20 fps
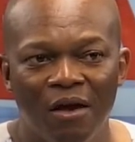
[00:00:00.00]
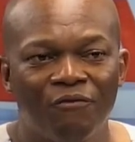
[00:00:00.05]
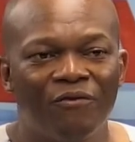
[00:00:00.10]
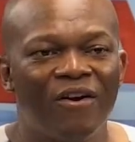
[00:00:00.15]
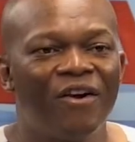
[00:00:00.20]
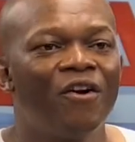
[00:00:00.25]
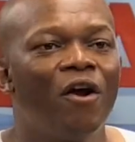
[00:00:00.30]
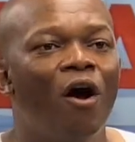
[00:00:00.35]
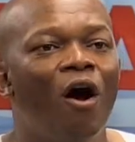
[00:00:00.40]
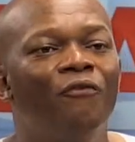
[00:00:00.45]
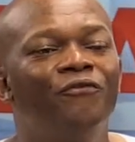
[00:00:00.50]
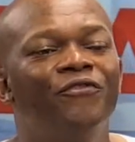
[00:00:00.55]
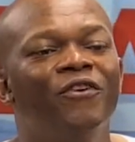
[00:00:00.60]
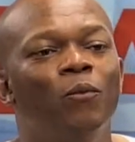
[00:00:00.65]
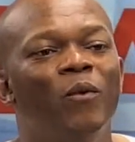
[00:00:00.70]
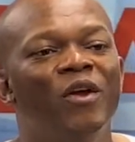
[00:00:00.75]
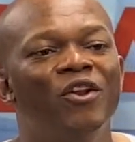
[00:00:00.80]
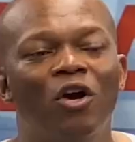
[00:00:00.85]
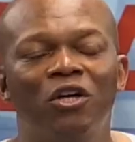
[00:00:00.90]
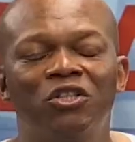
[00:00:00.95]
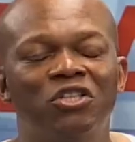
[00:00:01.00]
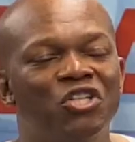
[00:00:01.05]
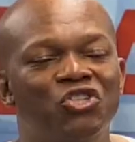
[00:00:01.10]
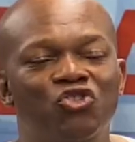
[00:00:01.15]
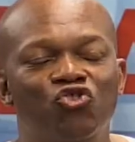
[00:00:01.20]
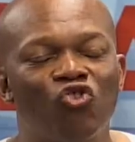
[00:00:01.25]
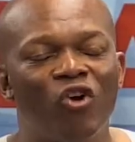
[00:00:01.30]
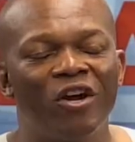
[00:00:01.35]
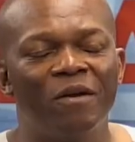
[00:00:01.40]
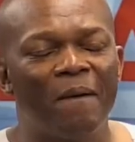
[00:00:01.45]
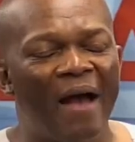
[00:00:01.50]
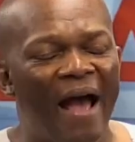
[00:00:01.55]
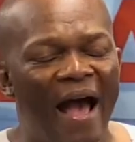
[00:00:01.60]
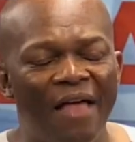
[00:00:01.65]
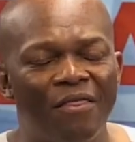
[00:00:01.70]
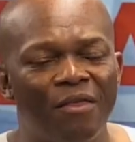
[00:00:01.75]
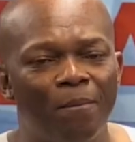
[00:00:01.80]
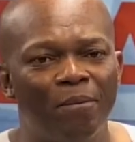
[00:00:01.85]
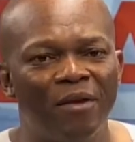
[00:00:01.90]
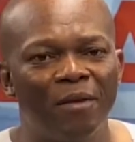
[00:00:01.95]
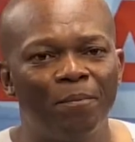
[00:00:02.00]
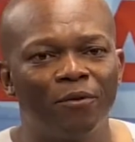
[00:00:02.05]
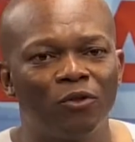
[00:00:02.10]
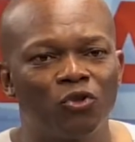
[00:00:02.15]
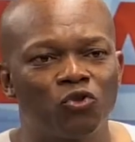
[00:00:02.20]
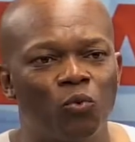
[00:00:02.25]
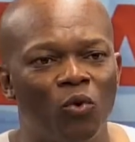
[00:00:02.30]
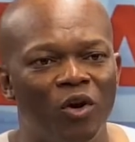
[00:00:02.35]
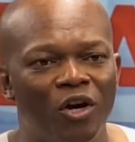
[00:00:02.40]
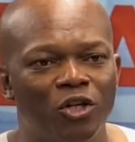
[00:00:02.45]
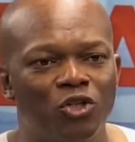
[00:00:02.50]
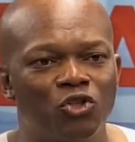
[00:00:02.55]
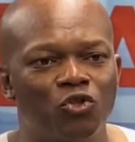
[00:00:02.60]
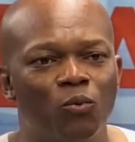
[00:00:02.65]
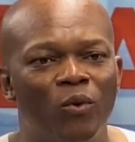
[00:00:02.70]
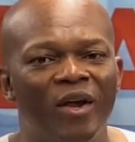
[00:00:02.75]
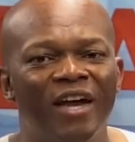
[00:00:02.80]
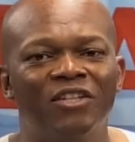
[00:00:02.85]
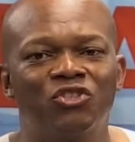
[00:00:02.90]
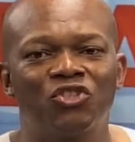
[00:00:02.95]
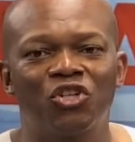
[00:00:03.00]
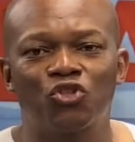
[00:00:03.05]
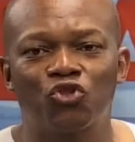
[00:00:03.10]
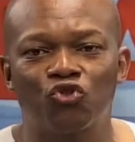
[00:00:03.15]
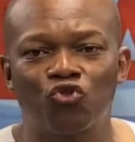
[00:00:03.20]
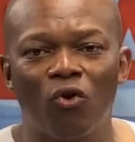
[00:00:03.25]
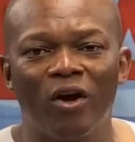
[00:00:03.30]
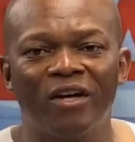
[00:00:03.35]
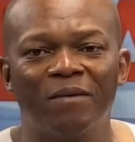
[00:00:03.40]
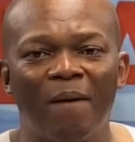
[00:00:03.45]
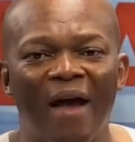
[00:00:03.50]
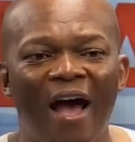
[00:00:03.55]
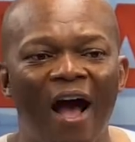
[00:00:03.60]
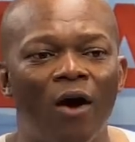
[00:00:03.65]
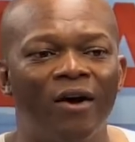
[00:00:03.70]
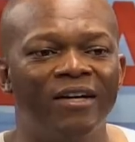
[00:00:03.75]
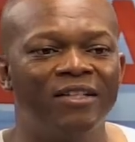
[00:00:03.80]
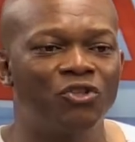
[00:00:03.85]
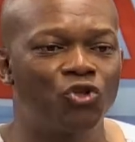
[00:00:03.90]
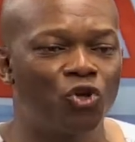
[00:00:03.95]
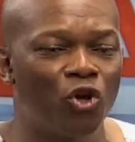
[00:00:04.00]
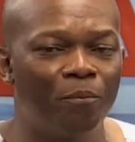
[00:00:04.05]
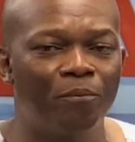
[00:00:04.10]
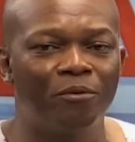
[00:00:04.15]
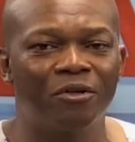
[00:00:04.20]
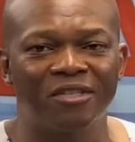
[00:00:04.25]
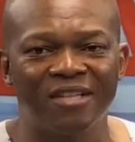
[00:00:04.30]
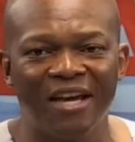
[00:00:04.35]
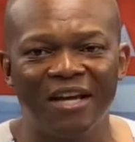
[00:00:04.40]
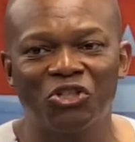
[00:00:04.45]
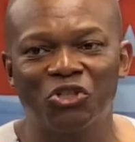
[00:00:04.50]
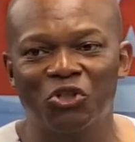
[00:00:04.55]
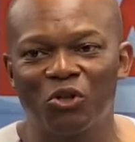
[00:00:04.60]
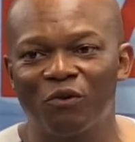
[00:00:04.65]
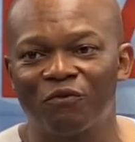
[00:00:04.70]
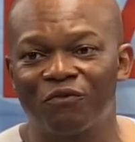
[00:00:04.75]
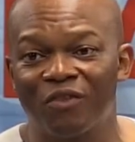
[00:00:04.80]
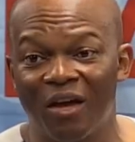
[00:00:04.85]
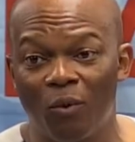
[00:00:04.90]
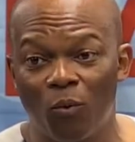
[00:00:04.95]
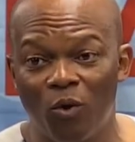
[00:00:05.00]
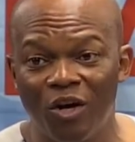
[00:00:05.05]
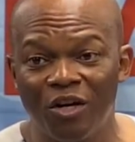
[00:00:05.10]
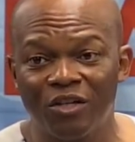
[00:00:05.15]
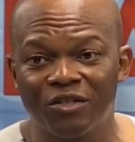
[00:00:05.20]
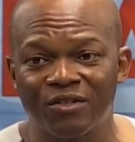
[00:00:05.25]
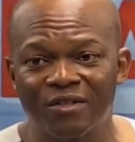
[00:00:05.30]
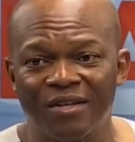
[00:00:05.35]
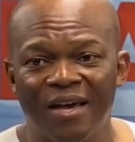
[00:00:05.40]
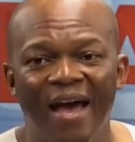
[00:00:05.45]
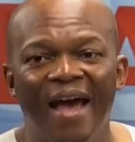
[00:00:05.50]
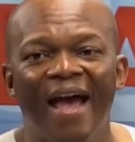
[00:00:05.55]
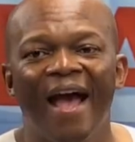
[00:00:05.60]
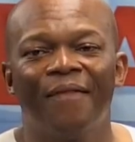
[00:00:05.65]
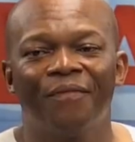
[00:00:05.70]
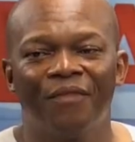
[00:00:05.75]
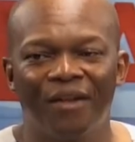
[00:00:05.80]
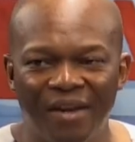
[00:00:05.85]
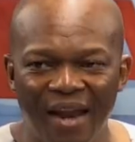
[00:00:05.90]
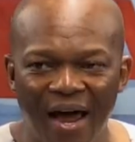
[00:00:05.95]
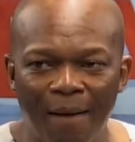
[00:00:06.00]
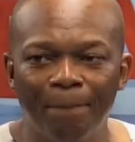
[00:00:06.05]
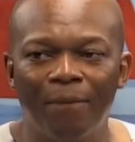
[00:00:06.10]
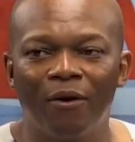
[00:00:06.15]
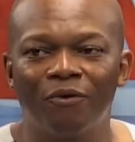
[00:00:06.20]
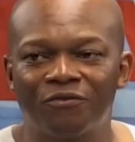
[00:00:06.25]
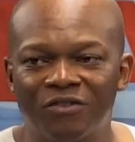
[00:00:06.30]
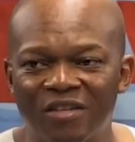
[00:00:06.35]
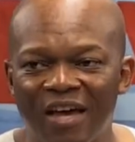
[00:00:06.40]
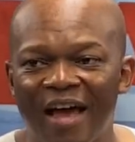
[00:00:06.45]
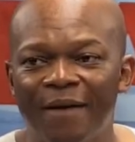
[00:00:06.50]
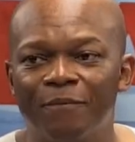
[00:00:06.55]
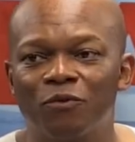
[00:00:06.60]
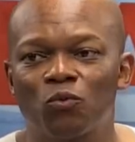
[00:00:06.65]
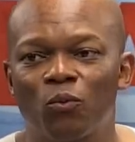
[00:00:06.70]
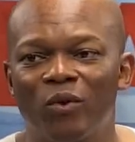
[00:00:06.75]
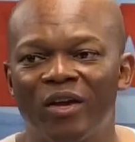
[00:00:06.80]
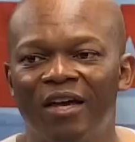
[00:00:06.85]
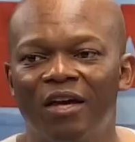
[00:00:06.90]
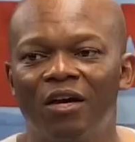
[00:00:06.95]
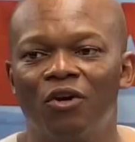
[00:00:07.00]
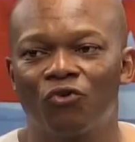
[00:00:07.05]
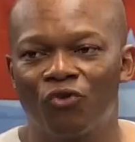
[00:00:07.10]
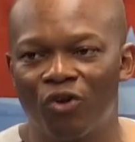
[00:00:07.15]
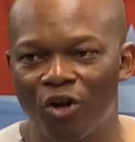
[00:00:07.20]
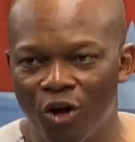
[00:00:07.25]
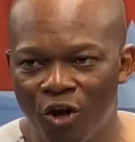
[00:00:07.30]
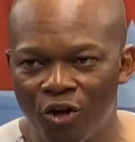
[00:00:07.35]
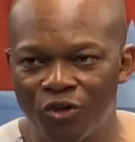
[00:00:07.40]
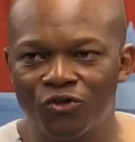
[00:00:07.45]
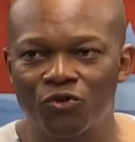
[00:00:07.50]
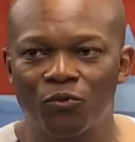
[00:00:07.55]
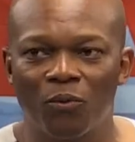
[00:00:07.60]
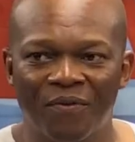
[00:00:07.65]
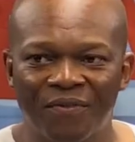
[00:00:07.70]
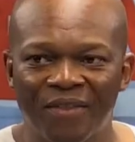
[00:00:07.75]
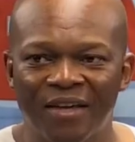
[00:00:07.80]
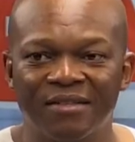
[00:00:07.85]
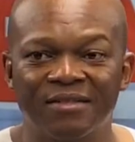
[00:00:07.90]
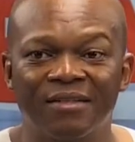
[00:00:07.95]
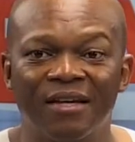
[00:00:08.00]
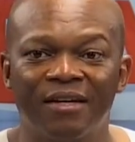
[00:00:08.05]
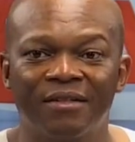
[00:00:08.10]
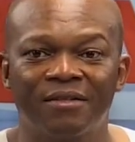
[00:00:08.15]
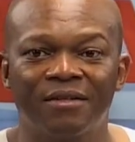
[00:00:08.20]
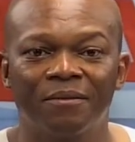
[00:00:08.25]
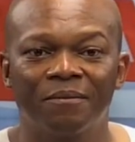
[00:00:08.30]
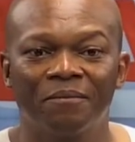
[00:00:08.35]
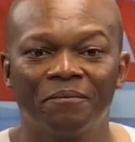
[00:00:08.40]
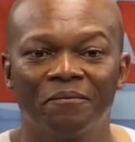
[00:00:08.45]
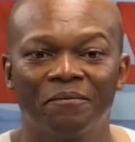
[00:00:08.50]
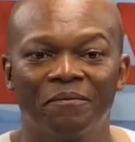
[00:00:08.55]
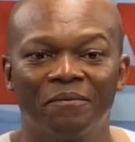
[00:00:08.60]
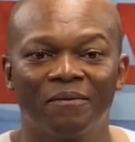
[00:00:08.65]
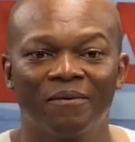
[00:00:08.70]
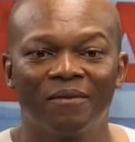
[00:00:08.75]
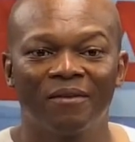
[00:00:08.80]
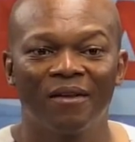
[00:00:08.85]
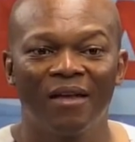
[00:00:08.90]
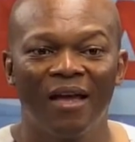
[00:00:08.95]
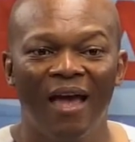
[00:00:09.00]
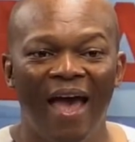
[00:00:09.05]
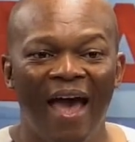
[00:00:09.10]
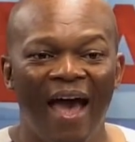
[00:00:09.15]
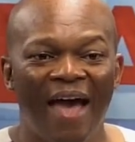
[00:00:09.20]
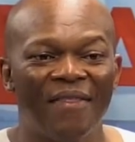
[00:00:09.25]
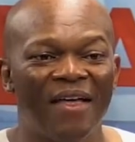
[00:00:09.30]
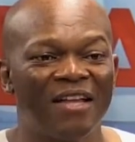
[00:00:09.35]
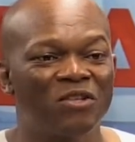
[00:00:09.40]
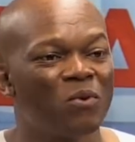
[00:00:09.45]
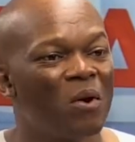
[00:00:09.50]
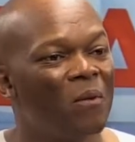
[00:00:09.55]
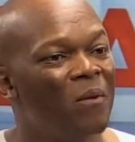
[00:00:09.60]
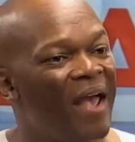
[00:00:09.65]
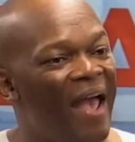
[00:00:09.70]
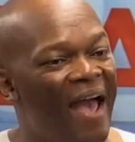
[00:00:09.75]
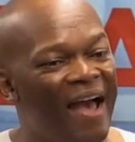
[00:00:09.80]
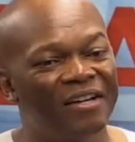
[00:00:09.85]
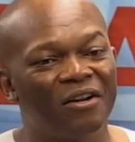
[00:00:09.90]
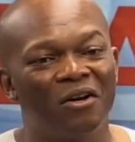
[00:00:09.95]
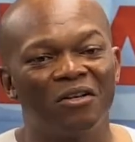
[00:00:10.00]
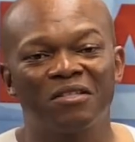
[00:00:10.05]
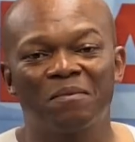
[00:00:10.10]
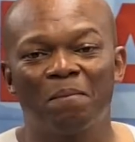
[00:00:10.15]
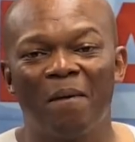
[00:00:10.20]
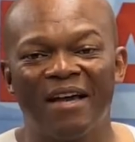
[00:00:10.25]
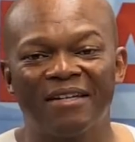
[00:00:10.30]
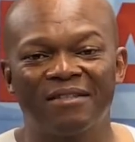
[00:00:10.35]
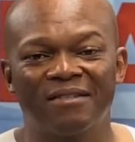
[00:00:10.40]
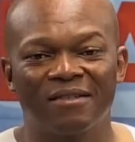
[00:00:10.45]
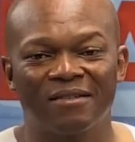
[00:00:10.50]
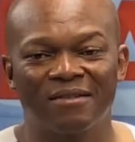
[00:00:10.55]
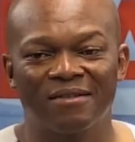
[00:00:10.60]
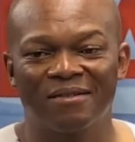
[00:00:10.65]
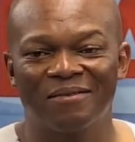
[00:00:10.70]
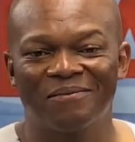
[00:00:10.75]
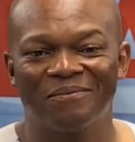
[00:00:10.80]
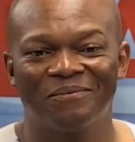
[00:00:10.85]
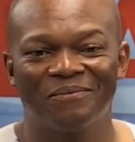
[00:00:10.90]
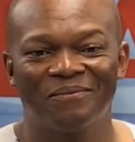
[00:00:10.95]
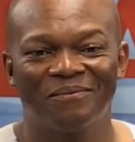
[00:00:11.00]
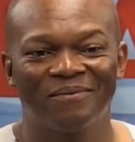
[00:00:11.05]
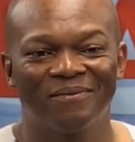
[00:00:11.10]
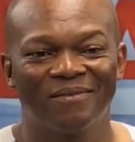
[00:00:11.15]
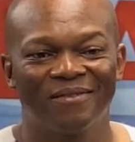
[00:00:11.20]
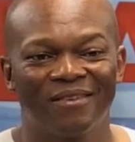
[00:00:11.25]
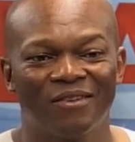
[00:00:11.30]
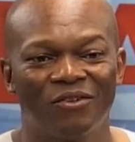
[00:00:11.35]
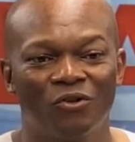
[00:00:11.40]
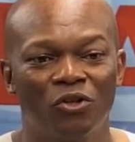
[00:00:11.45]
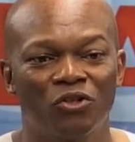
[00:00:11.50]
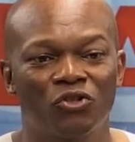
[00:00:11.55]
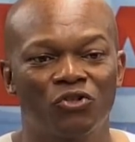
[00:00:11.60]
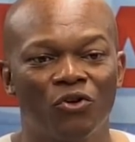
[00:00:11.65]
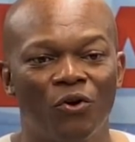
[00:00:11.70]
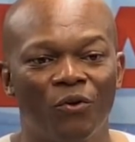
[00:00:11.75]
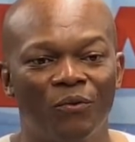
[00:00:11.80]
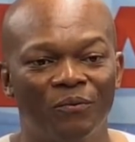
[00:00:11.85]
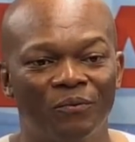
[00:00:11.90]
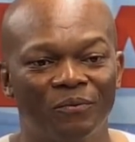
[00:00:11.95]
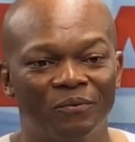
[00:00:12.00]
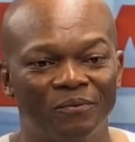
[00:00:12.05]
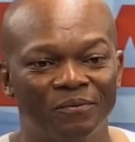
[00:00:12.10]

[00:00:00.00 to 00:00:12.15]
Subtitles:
Very often we're not destroyed by other people's words. We're destroyed by our interpretation of their words and the number of times we rehearse what they said. And that's where we add our spices. Not so.